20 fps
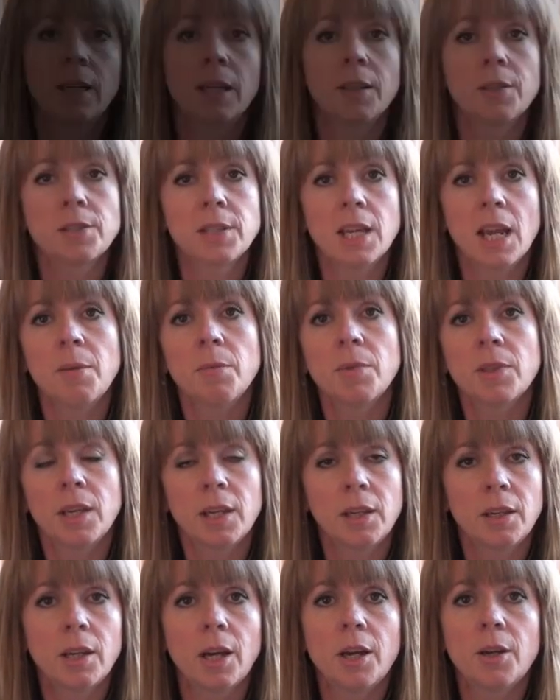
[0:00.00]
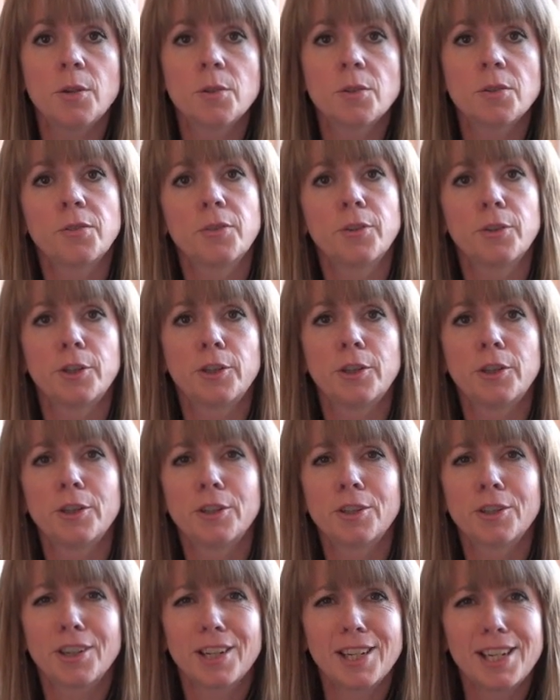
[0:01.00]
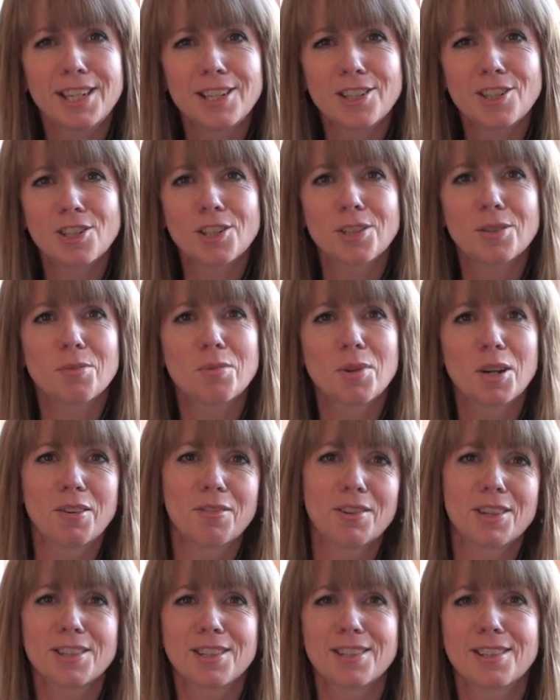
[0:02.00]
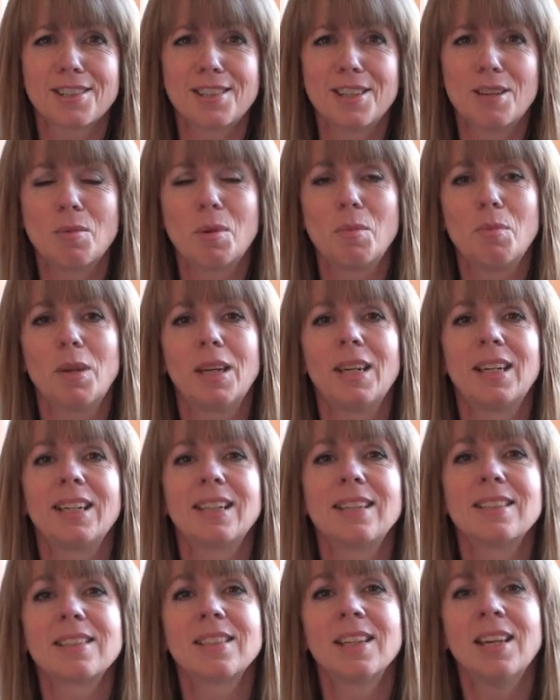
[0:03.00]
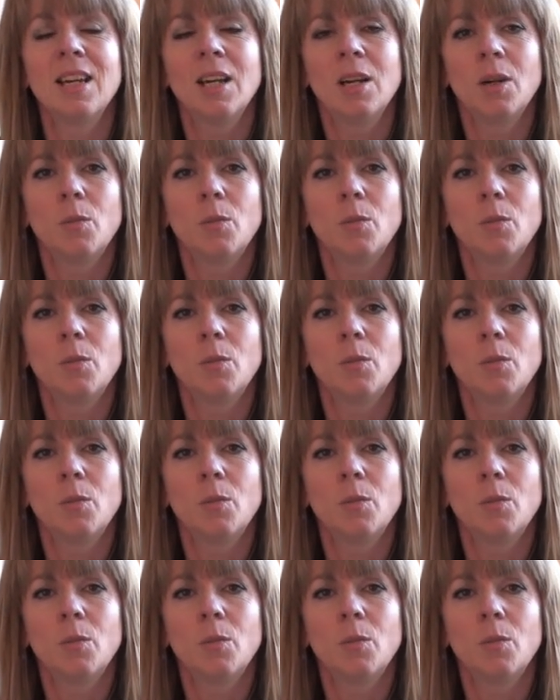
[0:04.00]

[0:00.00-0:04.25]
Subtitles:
Now the same thing goes for each one of us as human beings.